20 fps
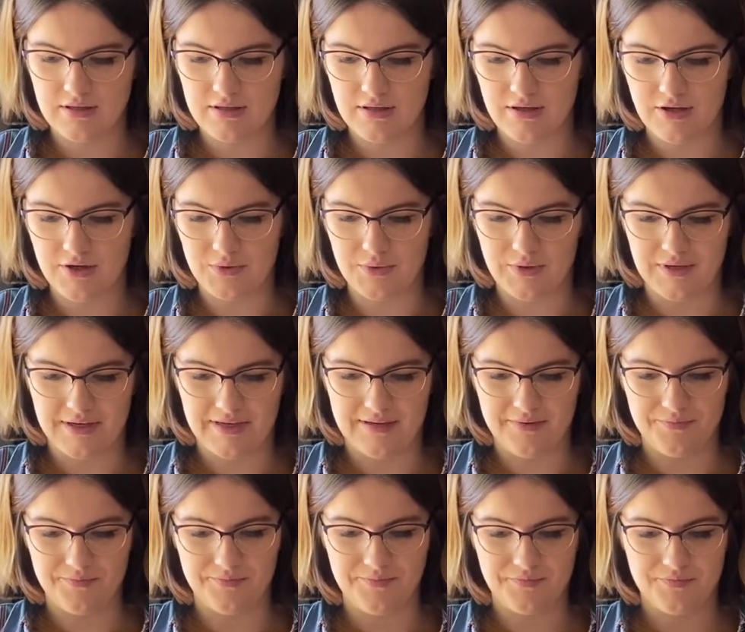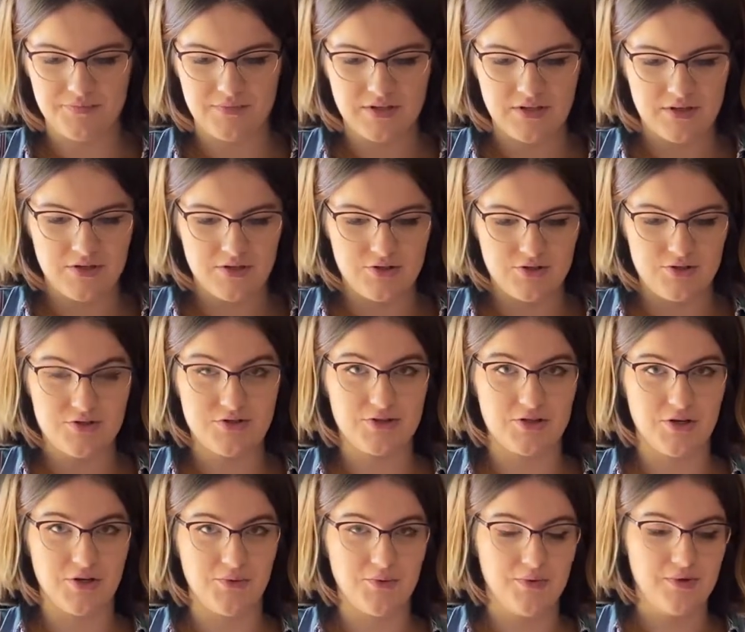Okay,
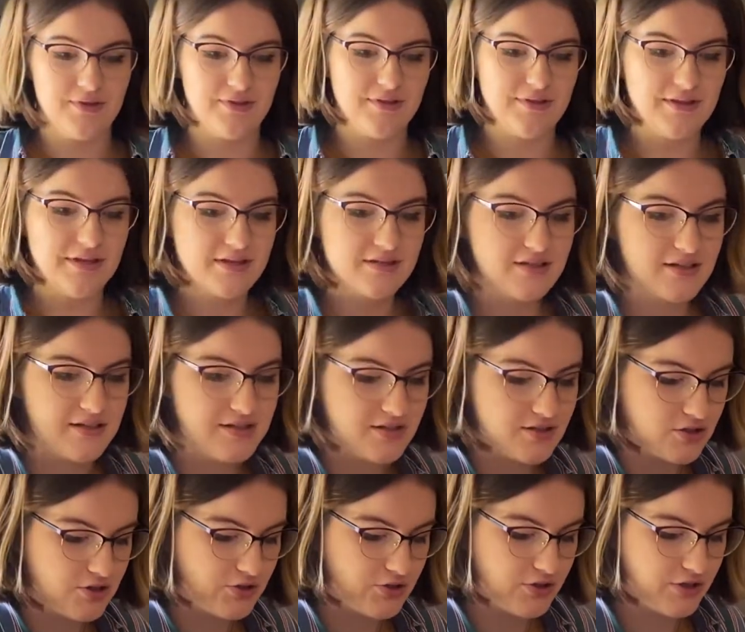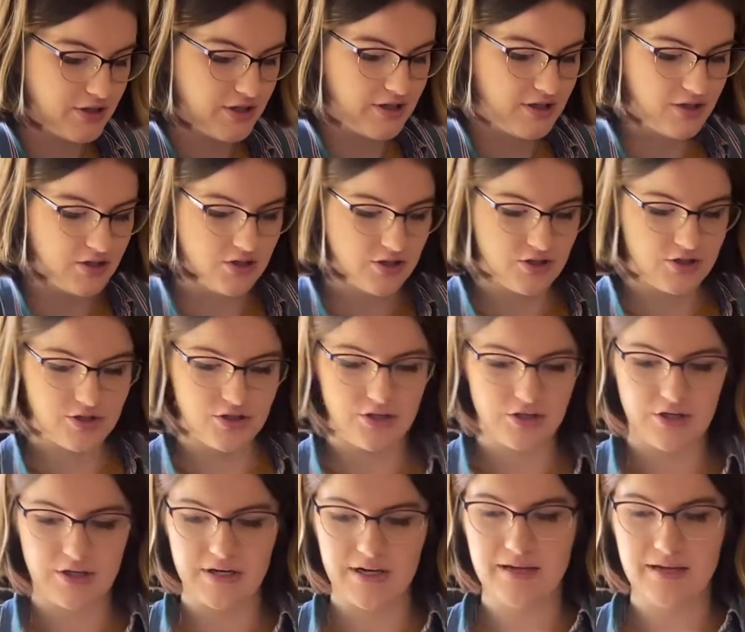so this is looking good.